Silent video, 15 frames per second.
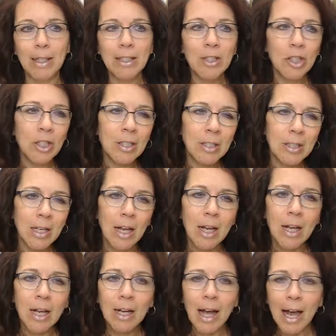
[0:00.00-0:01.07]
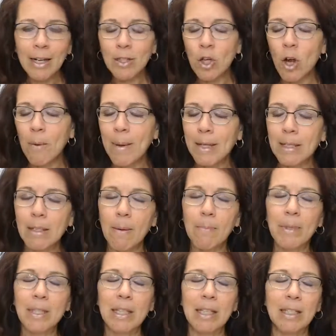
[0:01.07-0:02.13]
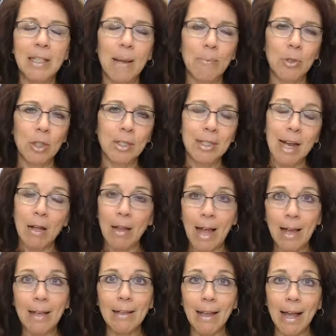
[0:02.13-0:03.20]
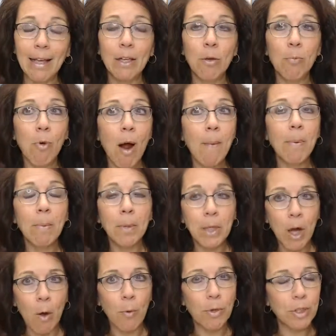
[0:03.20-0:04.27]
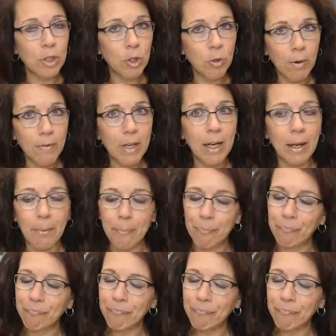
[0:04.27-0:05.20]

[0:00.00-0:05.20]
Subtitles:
Let's just kind of talk about some misconceptions. Now, like you probably know with intuitive eating,